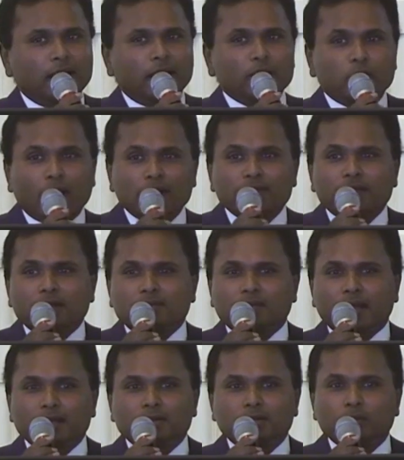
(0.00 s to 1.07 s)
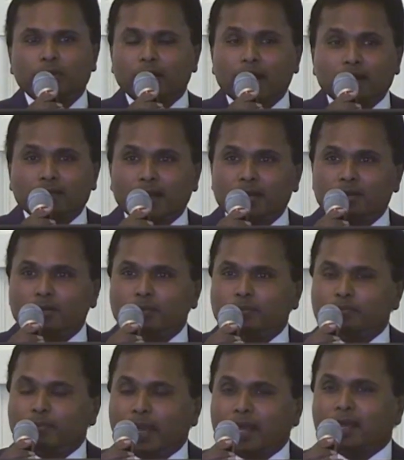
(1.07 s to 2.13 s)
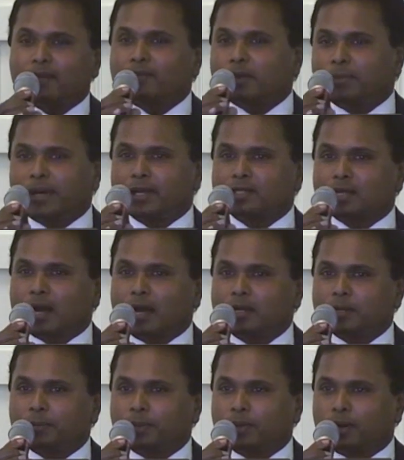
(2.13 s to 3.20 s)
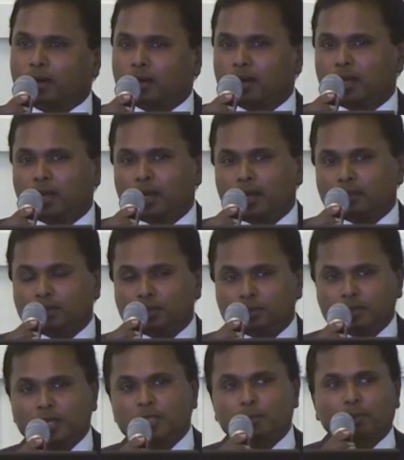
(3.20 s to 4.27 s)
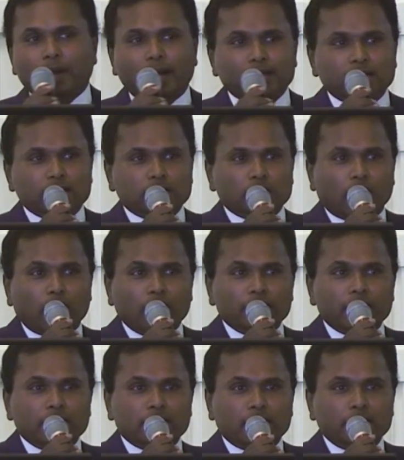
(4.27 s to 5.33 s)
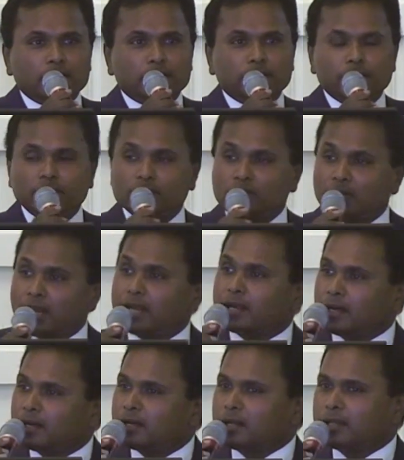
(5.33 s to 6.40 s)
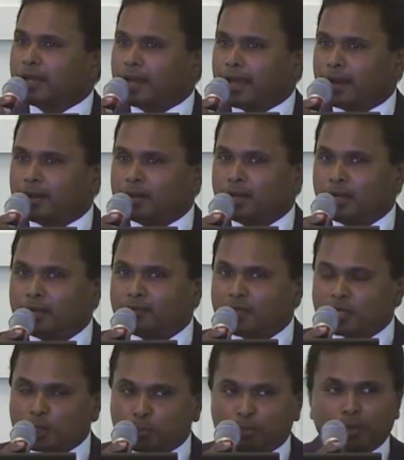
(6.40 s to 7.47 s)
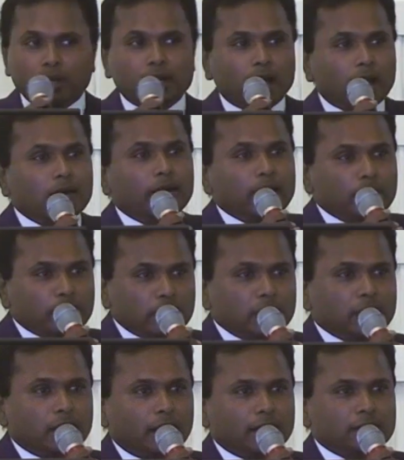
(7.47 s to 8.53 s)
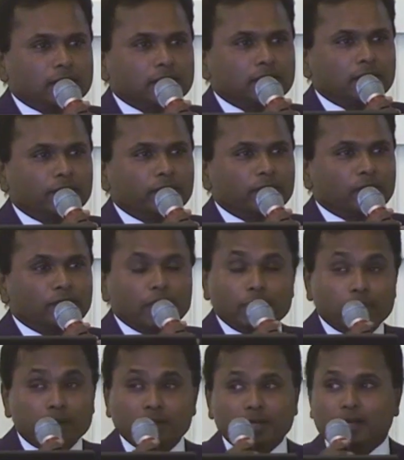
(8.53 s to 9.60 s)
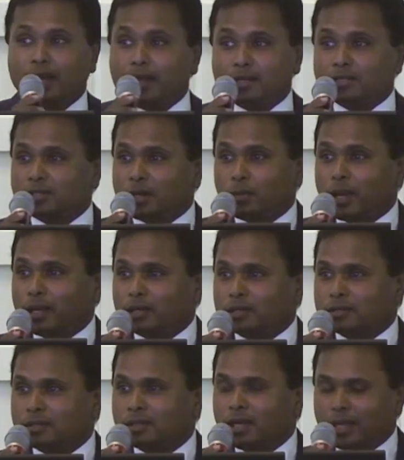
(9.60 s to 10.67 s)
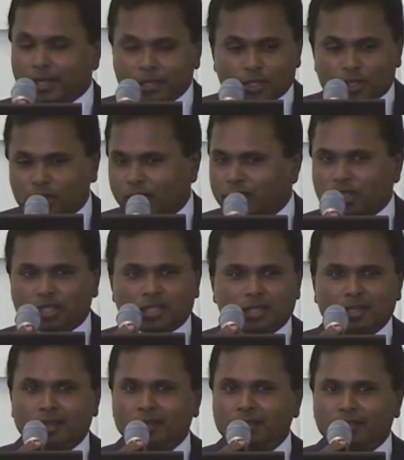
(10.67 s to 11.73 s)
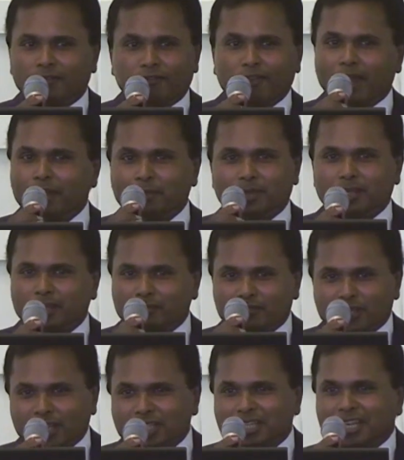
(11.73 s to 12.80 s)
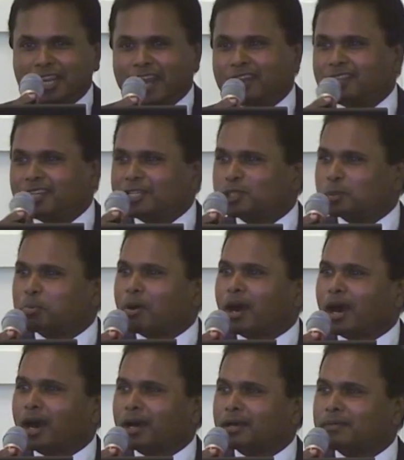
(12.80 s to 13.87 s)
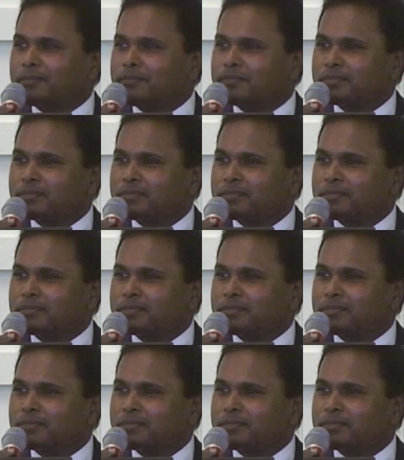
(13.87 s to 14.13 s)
And what we are trying to do, we are not trying to make everybody as an entrepreneur. Through this process, all we are trying to do is rekindle the spirit already within us. We were the greatest innovators. It's just the flame, we just create that spark,